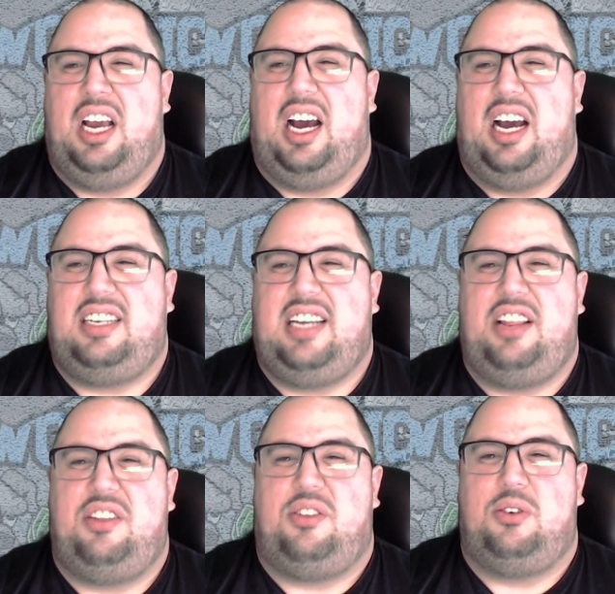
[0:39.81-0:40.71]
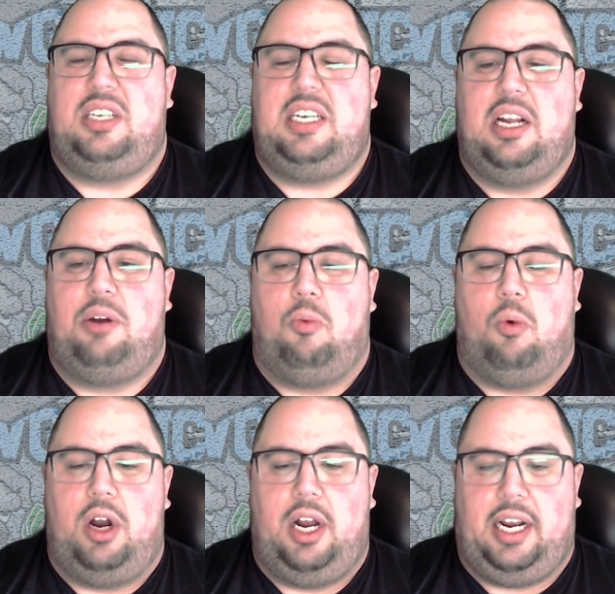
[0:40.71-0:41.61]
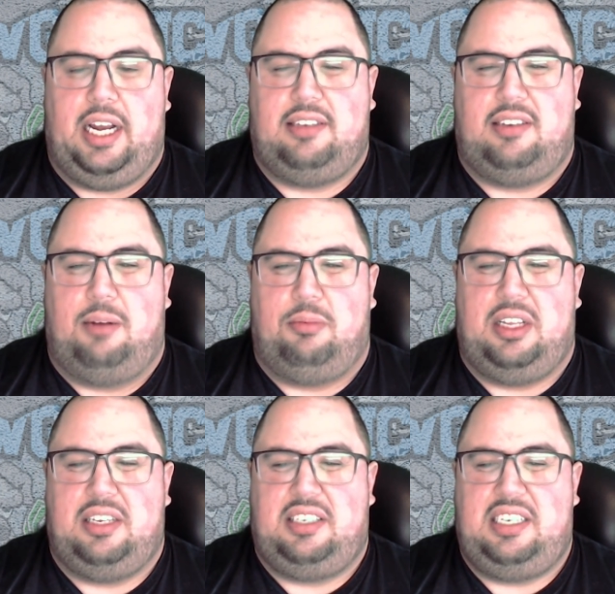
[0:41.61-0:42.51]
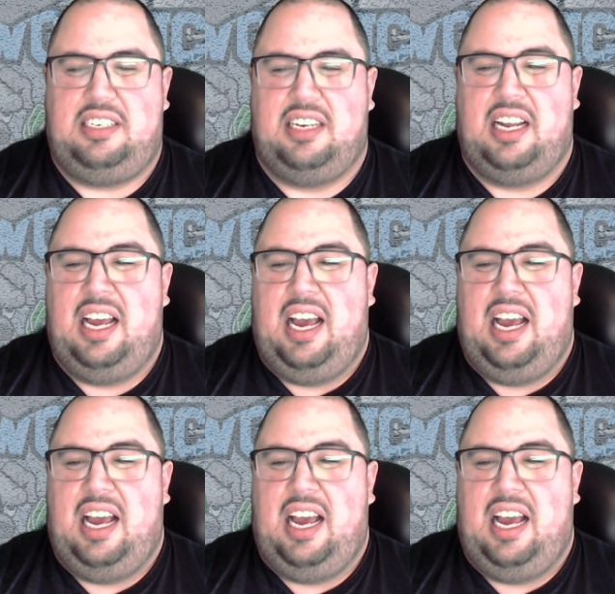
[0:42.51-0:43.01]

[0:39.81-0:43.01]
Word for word: Uh, 10 13 and 1 against the number this season